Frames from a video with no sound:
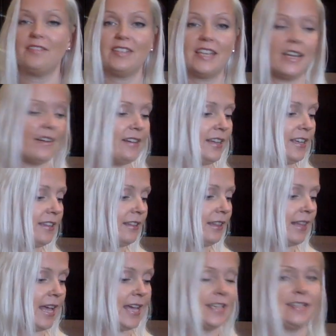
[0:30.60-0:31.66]
shared in the
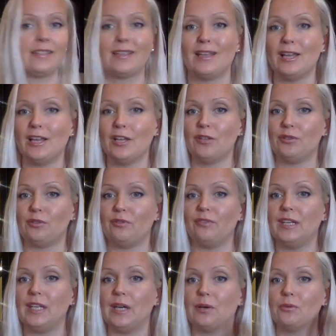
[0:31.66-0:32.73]
last 2
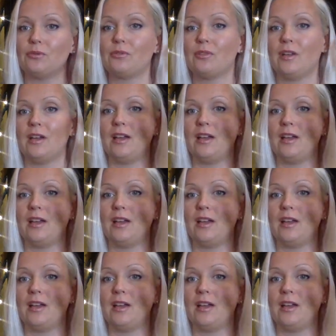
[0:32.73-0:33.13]
videos,